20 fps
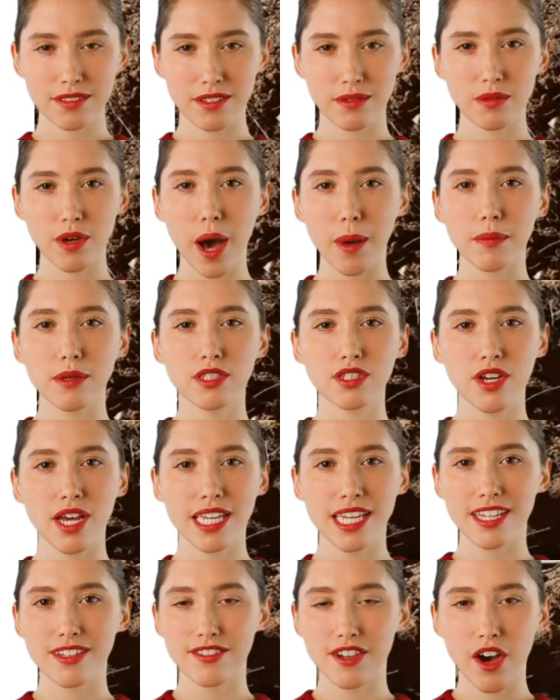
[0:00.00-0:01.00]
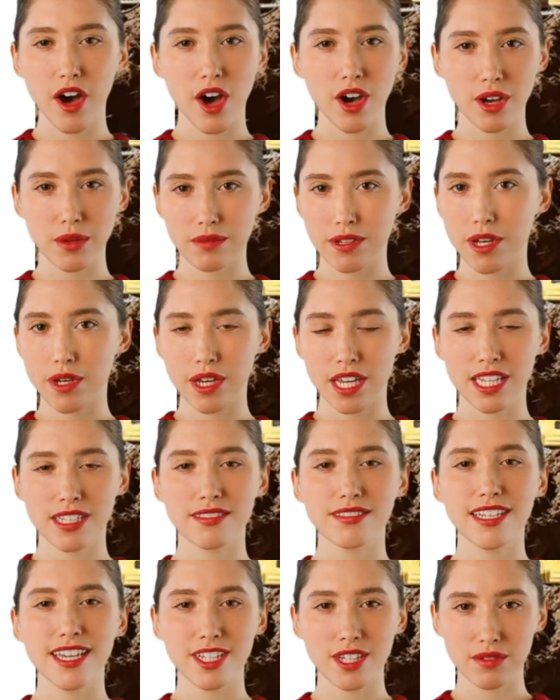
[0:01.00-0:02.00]
Proper training for all
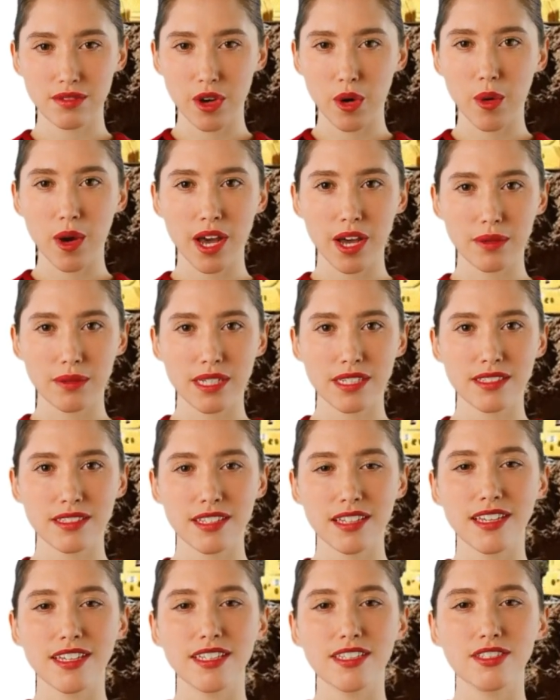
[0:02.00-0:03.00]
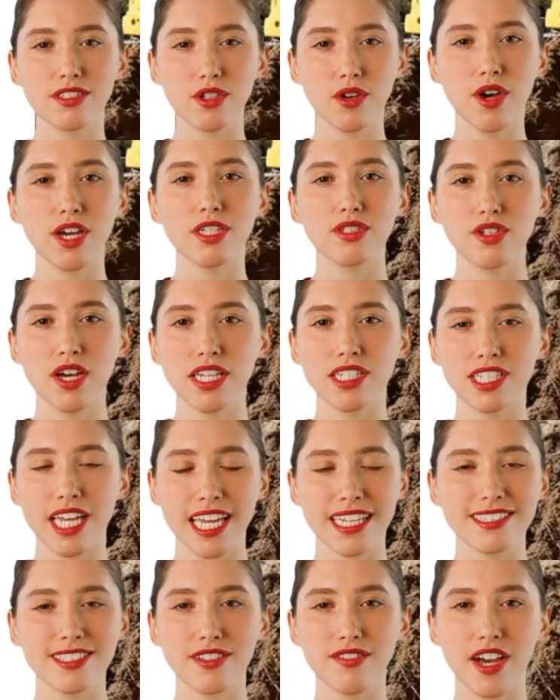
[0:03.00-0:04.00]
employees is a requirement. During trench
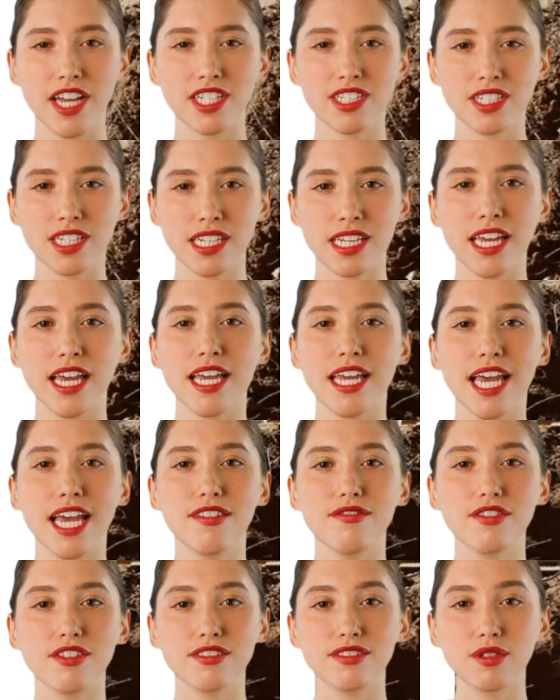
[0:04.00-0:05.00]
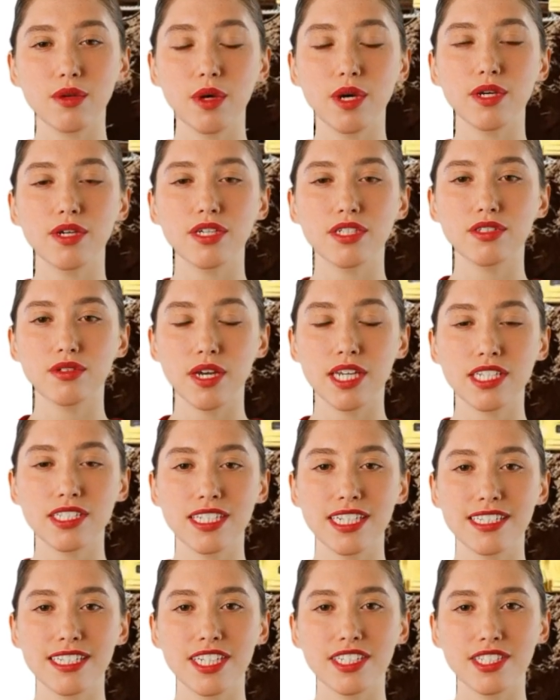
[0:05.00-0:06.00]
excavation, if the soil or trench
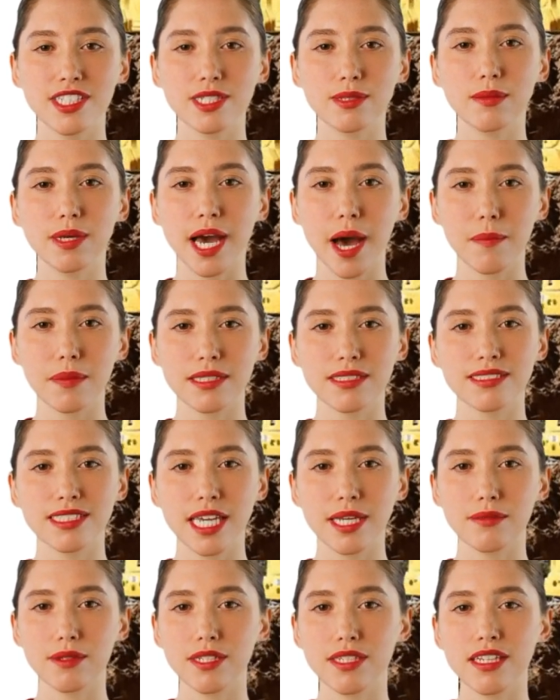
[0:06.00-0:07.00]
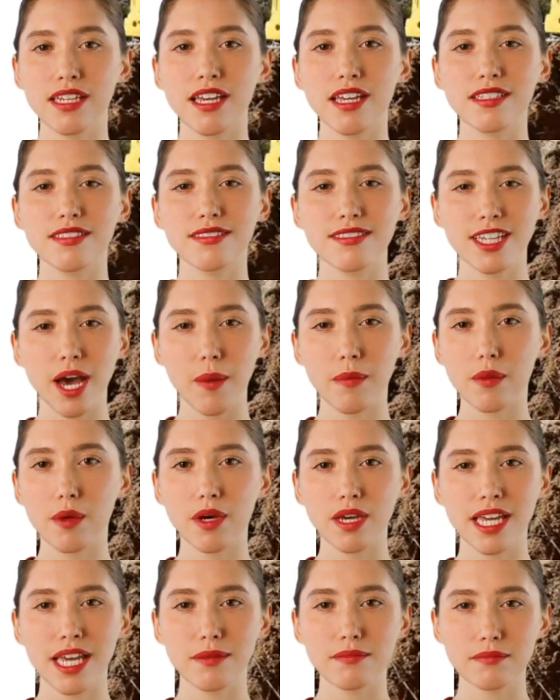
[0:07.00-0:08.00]
conditions become unstable, stop
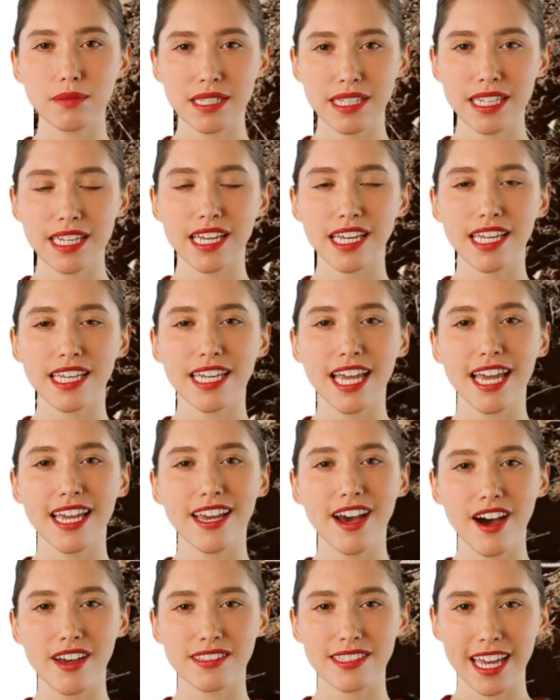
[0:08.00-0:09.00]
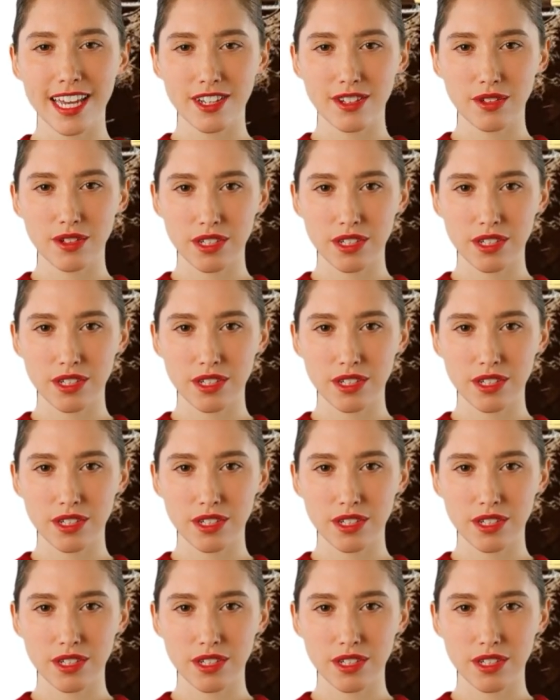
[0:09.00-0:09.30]
work immediately and contact your